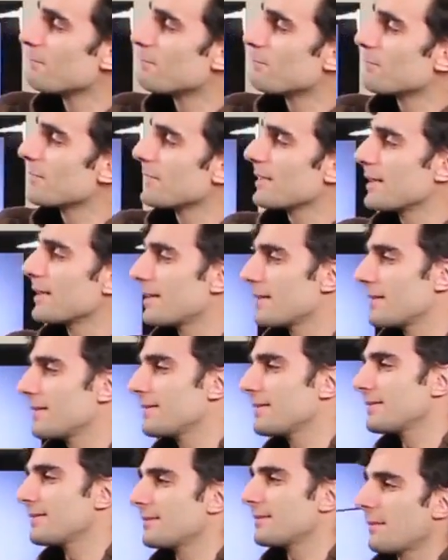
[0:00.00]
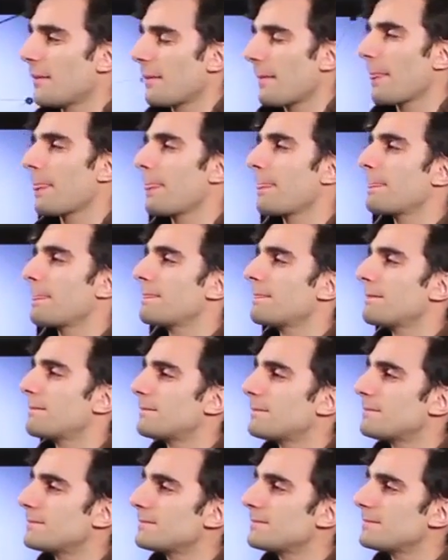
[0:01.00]

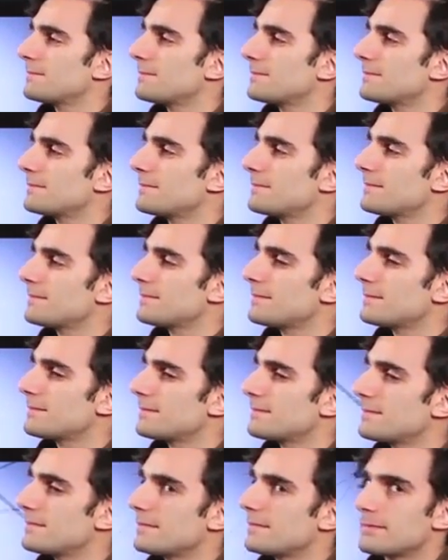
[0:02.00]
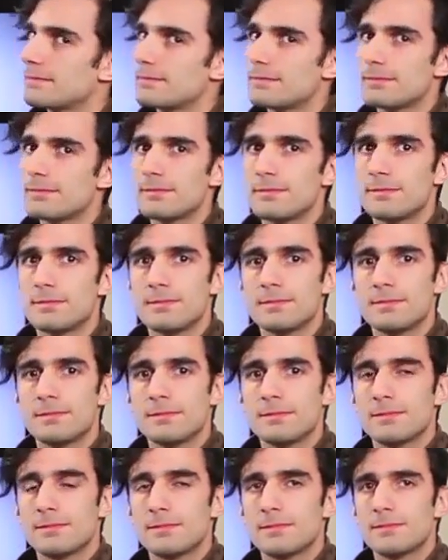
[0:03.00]

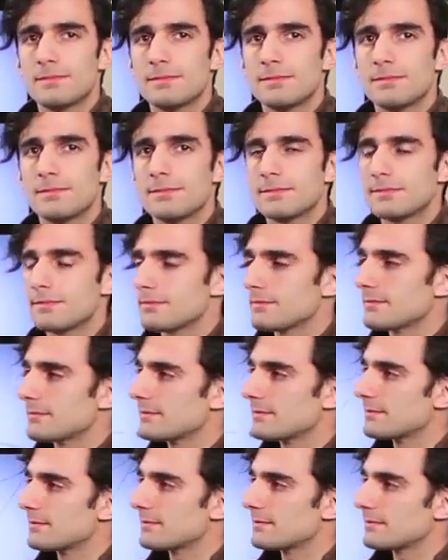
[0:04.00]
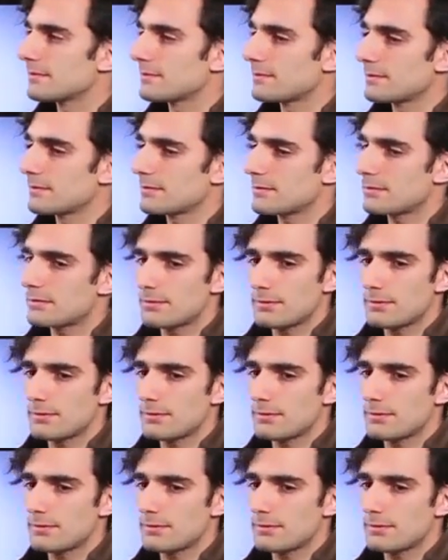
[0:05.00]
No words are spoken by the person on screen.